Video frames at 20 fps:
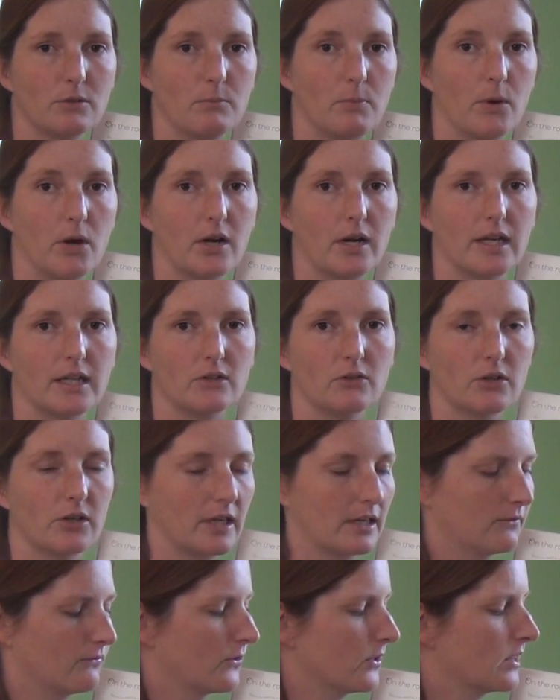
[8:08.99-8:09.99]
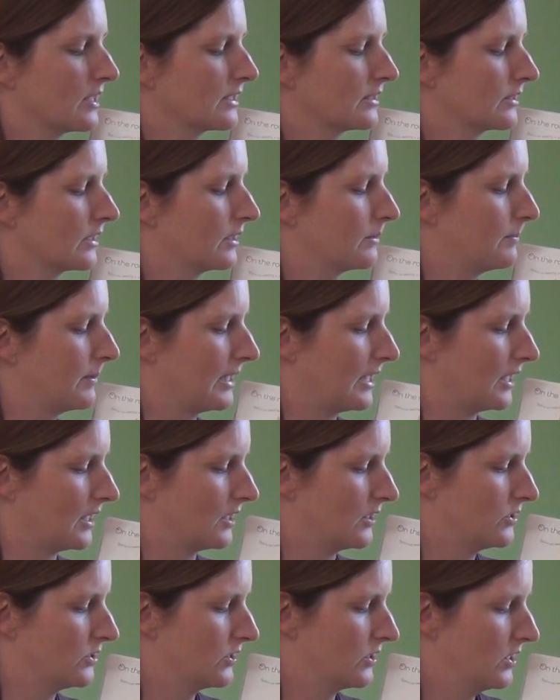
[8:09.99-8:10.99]
book and looking for things on the
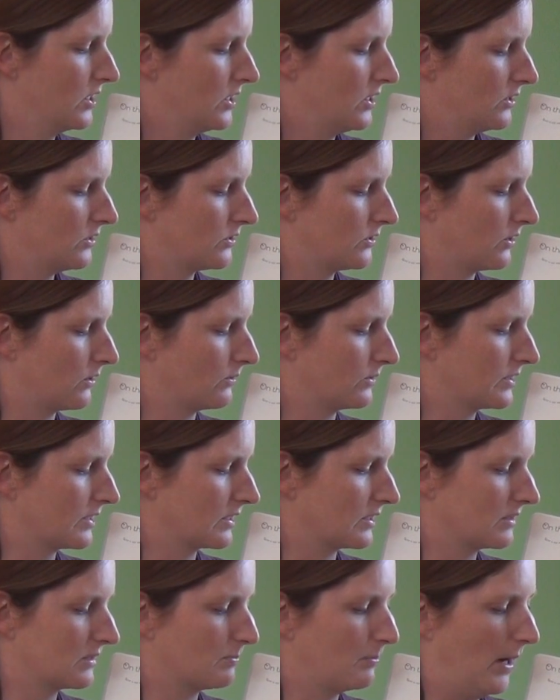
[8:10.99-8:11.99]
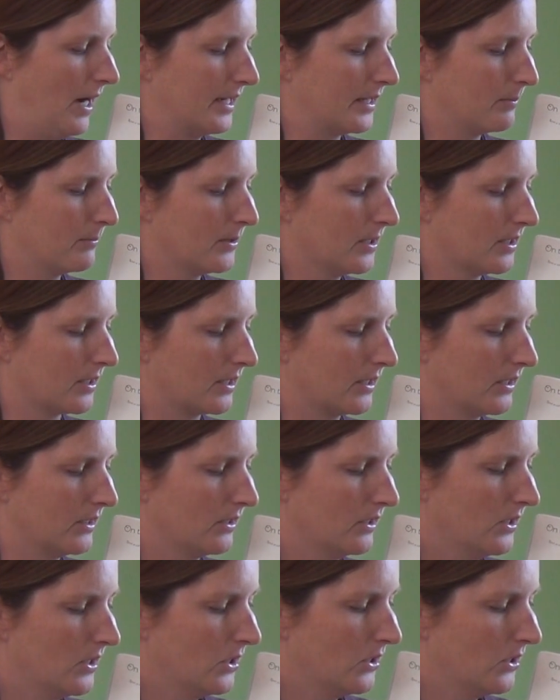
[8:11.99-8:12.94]
page. So it says, spot a bird.